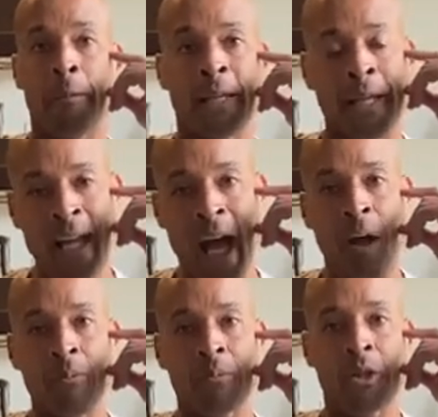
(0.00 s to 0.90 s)
Get
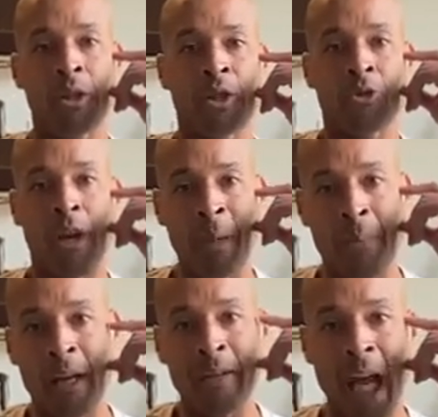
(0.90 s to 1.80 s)
out, try to
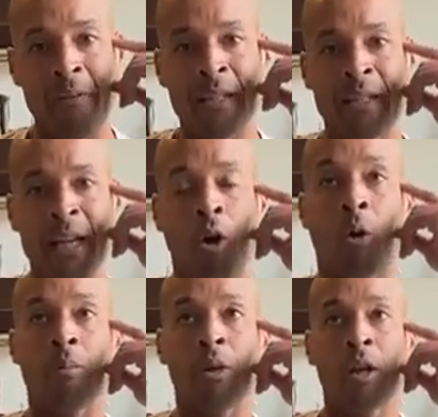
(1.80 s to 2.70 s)
be a Navy SEAL.